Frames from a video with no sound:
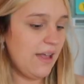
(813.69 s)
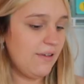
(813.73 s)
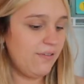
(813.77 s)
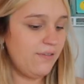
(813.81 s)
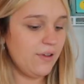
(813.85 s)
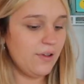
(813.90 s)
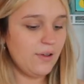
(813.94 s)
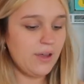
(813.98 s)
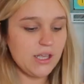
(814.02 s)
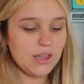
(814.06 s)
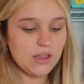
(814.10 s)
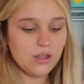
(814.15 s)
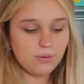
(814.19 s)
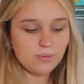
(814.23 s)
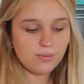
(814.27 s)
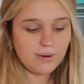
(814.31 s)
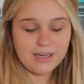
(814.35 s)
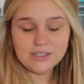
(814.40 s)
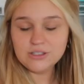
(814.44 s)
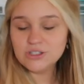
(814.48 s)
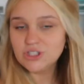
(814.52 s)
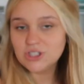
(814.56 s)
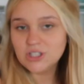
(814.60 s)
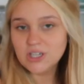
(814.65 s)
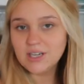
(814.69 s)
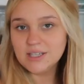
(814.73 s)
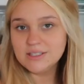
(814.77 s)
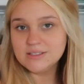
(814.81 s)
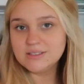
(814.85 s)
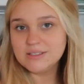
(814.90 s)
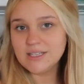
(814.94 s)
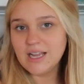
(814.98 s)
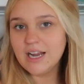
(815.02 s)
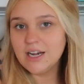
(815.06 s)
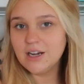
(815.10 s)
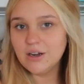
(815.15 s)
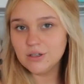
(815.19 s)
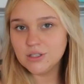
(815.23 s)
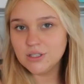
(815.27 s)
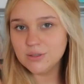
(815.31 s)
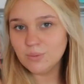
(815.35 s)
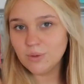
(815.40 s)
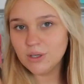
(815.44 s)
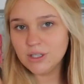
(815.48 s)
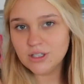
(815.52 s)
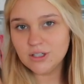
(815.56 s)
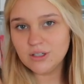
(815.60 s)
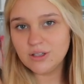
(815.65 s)
I feel like the restaurants, I know
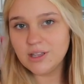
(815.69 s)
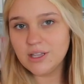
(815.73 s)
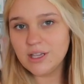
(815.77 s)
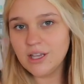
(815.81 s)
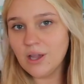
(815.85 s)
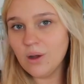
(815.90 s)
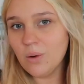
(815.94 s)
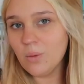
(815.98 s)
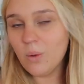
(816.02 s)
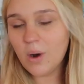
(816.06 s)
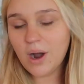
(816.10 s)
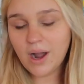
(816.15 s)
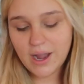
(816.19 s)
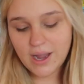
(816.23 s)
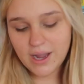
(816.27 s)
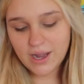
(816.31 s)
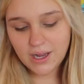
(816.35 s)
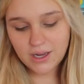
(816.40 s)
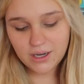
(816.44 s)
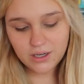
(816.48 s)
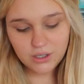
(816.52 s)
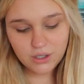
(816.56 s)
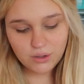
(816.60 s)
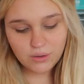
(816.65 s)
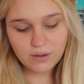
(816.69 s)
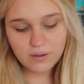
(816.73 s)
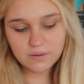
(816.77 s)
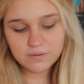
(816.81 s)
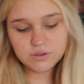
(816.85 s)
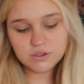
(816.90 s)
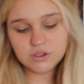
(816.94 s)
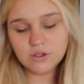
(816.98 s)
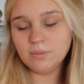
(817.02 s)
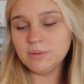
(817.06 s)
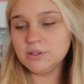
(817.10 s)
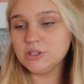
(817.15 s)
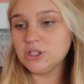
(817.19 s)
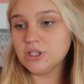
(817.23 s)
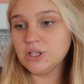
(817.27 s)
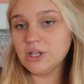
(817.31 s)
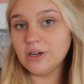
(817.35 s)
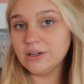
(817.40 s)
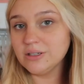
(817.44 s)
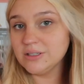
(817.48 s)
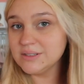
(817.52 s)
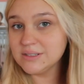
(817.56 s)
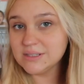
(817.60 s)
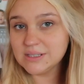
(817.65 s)
what you're thinking, why do you have so much
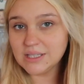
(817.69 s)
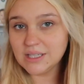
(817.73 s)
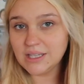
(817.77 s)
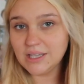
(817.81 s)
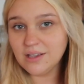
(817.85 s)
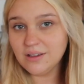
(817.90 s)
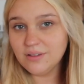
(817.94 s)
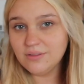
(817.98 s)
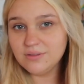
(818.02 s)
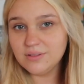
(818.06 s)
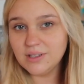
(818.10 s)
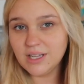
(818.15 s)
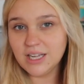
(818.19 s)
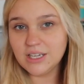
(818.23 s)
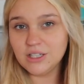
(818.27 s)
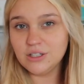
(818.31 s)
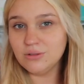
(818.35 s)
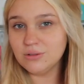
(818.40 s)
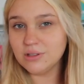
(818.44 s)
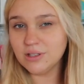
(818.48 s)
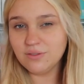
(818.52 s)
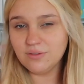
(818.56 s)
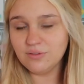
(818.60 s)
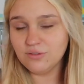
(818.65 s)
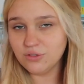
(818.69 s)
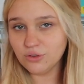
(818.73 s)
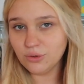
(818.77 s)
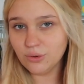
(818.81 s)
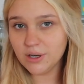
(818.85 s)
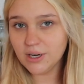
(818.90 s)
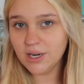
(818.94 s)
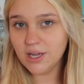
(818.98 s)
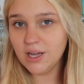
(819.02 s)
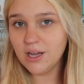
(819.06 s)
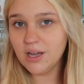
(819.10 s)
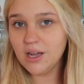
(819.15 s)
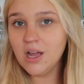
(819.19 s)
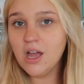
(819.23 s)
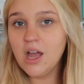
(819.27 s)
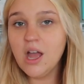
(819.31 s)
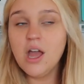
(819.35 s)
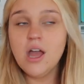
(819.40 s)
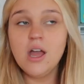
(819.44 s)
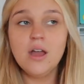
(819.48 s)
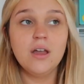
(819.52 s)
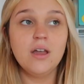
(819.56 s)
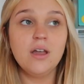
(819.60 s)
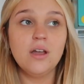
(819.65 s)
long sleeved and you live in Florida?
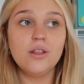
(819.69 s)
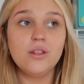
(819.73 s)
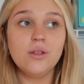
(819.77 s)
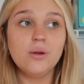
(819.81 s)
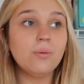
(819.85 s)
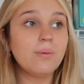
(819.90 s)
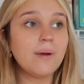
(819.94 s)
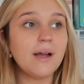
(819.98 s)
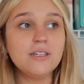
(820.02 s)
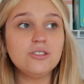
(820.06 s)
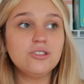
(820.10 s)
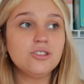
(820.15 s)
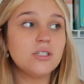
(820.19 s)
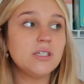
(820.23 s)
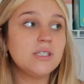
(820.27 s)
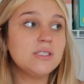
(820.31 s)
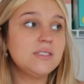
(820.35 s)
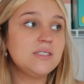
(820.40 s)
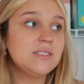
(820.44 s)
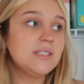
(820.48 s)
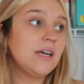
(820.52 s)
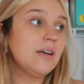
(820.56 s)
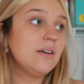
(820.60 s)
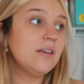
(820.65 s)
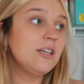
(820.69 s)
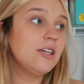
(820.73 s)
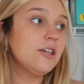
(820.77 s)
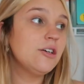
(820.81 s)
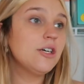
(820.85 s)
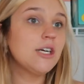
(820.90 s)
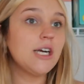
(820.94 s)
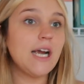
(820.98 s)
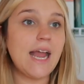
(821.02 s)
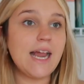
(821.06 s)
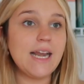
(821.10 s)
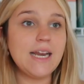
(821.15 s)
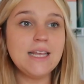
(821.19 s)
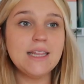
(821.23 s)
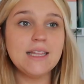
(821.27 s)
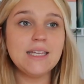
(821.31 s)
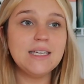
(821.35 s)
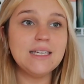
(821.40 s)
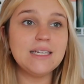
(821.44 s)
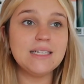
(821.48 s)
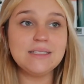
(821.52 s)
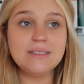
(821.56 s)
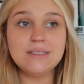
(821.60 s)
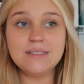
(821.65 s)
The restaurants down here or
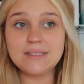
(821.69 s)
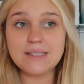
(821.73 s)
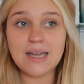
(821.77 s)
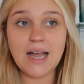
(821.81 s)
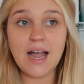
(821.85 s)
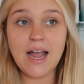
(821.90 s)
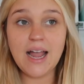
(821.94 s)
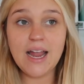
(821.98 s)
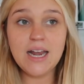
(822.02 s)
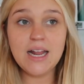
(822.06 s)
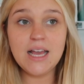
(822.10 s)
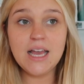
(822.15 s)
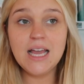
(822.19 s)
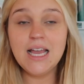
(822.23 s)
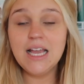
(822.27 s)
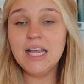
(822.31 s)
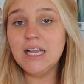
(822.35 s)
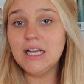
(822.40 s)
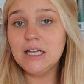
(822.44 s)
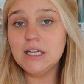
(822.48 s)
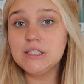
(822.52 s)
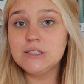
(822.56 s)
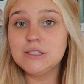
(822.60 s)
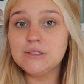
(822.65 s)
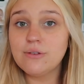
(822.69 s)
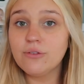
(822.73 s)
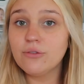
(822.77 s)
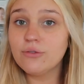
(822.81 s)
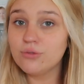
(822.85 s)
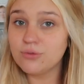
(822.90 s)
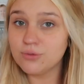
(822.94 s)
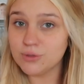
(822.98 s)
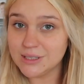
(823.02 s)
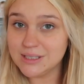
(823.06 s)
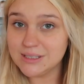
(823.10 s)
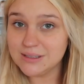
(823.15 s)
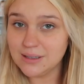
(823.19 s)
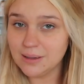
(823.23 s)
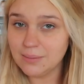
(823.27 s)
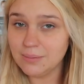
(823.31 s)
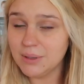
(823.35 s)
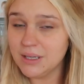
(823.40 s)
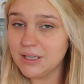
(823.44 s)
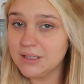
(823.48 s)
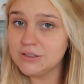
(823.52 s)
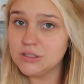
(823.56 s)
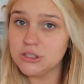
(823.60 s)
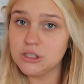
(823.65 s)
anything inside is freezing
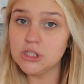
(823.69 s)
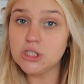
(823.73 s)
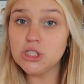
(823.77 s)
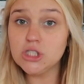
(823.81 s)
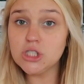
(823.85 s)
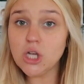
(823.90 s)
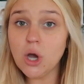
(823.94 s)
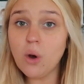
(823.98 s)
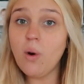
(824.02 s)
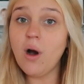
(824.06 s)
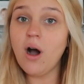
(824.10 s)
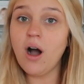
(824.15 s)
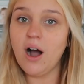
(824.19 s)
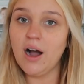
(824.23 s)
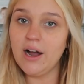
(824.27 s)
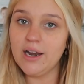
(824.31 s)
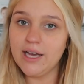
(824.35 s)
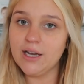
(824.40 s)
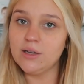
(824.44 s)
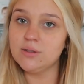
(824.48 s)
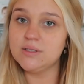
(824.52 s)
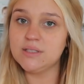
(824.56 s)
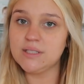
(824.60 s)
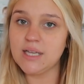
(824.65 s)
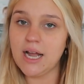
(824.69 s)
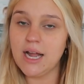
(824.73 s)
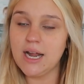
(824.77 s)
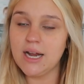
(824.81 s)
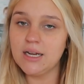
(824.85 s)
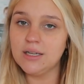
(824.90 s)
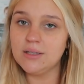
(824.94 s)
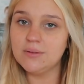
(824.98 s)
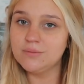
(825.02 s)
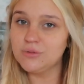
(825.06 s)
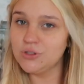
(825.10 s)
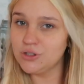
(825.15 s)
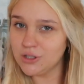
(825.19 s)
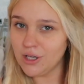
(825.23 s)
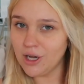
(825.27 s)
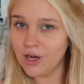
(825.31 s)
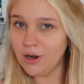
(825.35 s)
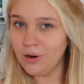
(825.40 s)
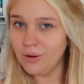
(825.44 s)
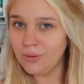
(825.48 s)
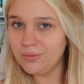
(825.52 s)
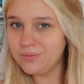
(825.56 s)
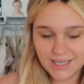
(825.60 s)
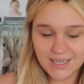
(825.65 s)
because it's so hot outside.
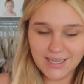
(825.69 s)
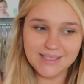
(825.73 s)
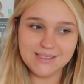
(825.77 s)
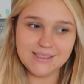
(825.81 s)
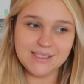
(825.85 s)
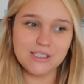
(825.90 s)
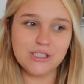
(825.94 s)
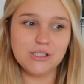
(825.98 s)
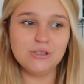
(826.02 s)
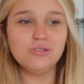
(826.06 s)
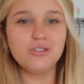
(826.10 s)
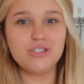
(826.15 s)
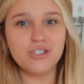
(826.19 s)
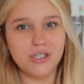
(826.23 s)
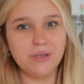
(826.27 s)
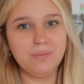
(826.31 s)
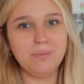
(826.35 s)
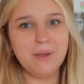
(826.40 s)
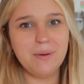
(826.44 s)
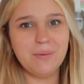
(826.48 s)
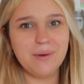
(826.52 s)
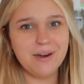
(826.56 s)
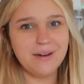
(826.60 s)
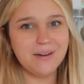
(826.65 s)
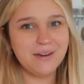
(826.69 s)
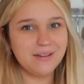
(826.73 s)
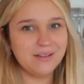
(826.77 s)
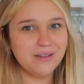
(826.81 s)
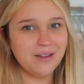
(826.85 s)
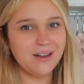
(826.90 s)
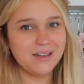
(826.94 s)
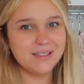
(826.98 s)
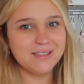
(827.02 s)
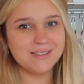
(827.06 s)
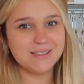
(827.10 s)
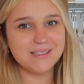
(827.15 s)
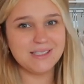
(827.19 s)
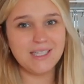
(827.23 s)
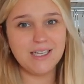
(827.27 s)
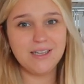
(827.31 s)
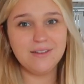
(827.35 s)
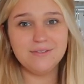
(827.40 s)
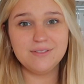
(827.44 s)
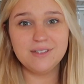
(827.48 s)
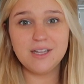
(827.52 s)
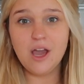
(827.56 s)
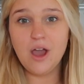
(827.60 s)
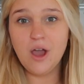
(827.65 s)
So it's like you should be wearing long
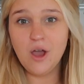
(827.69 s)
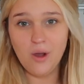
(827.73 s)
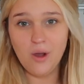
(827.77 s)
sleeved